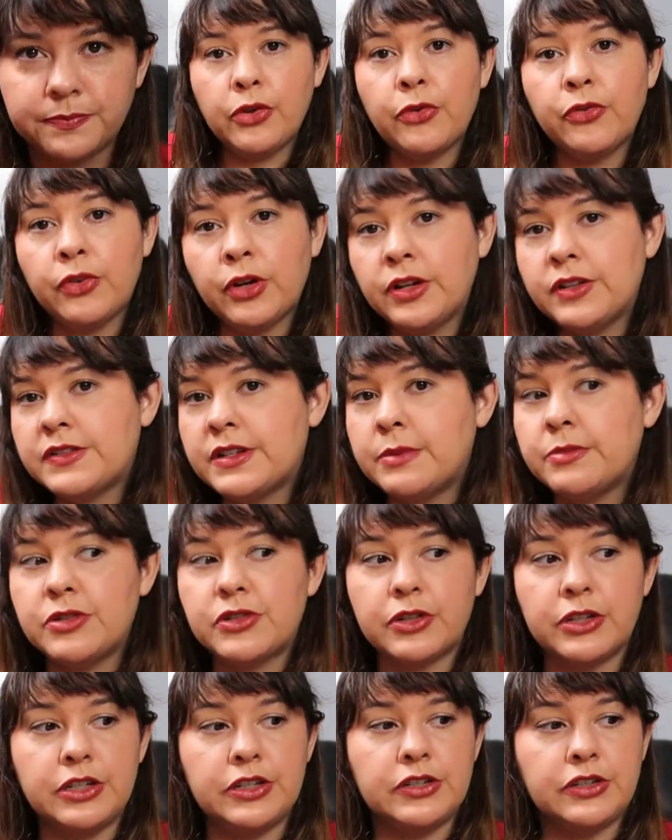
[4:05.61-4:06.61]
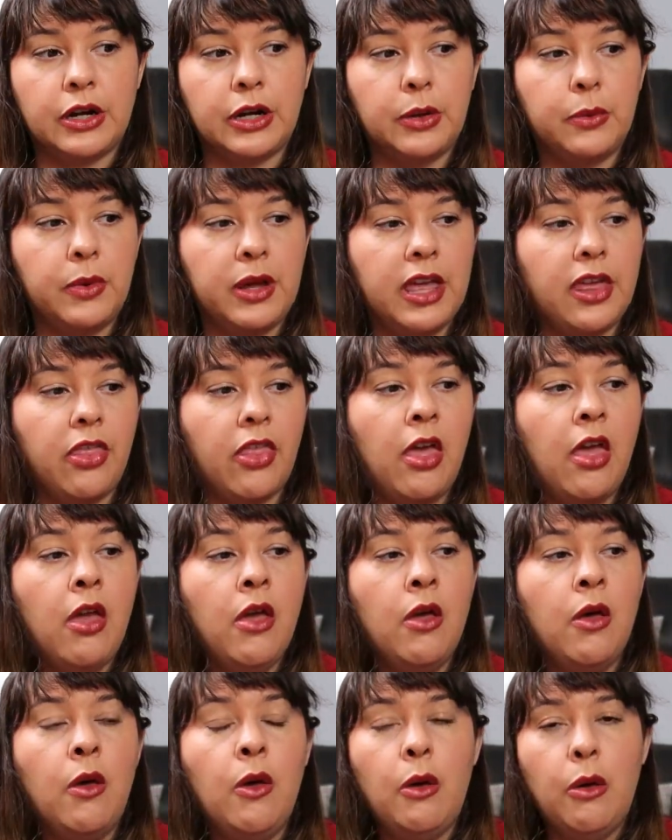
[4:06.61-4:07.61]
So first, I'm just gonna start with
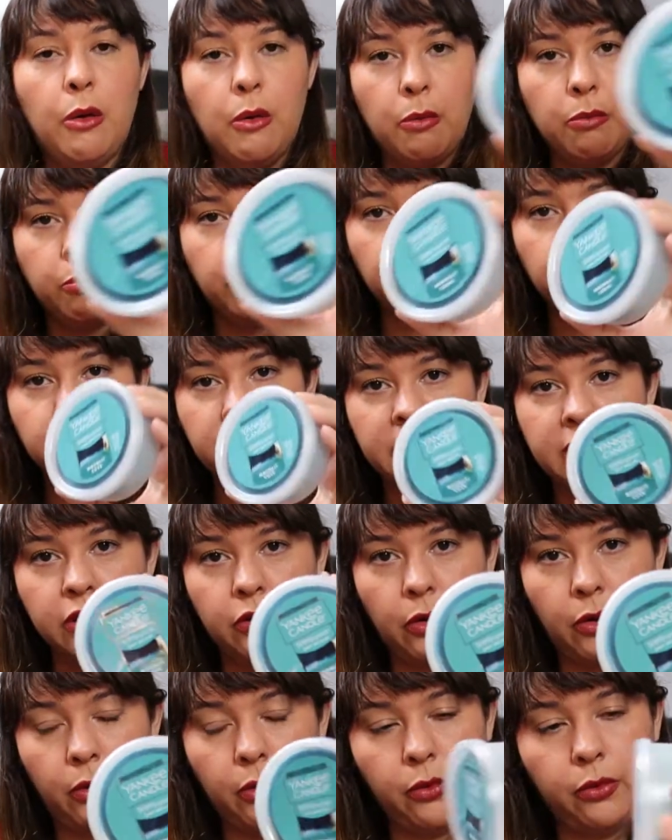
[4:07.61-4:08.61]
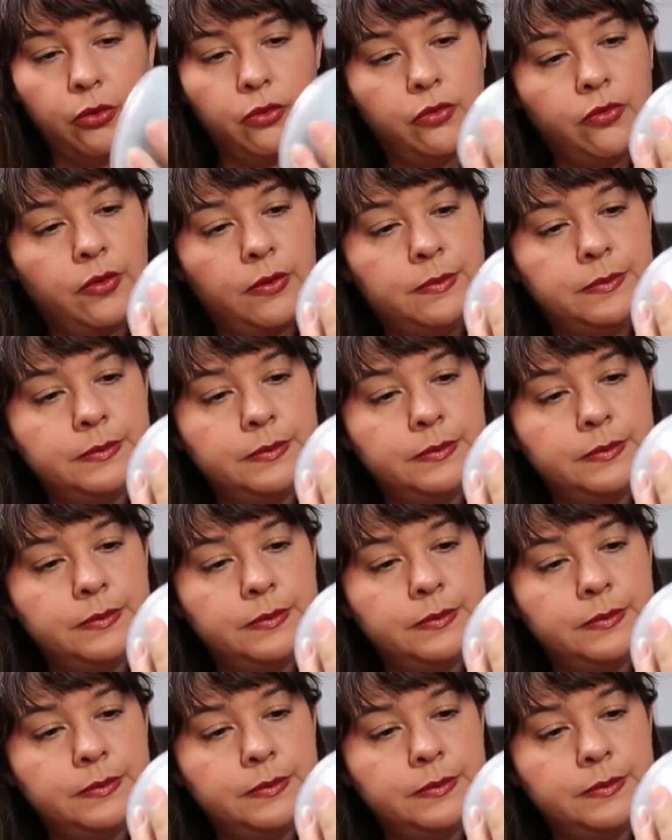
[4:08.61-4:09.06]
Moonlight Cove.